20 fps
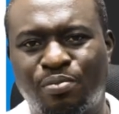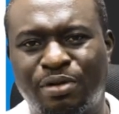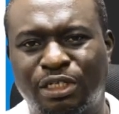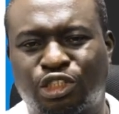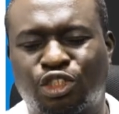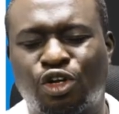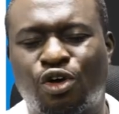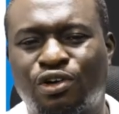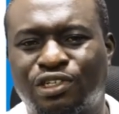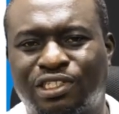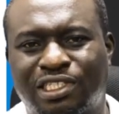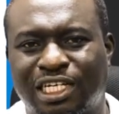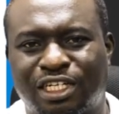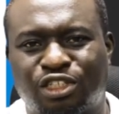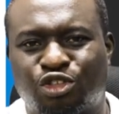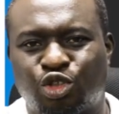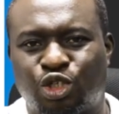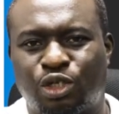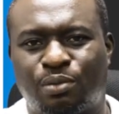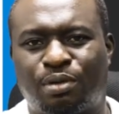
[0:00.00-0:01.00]
to be
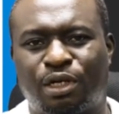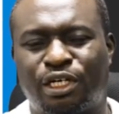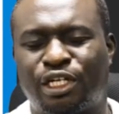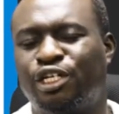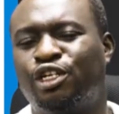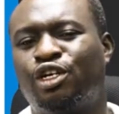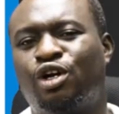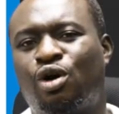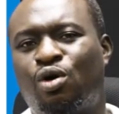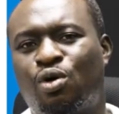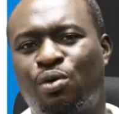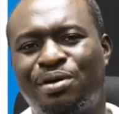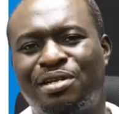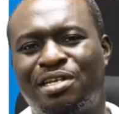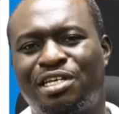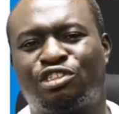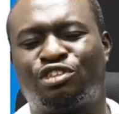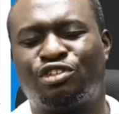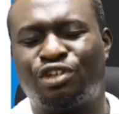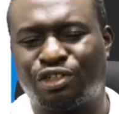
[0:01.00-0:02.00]
toxic to the body. No,
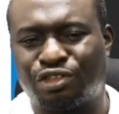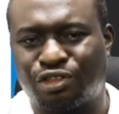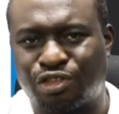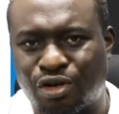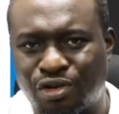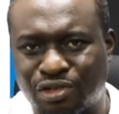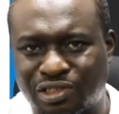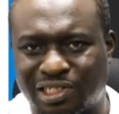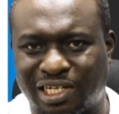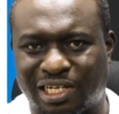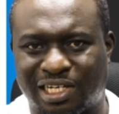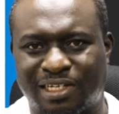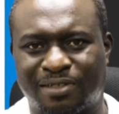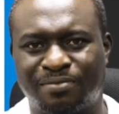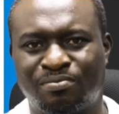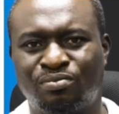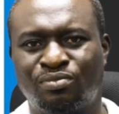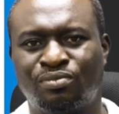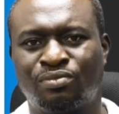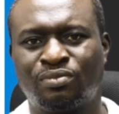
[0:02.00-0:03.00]
it is not toxic.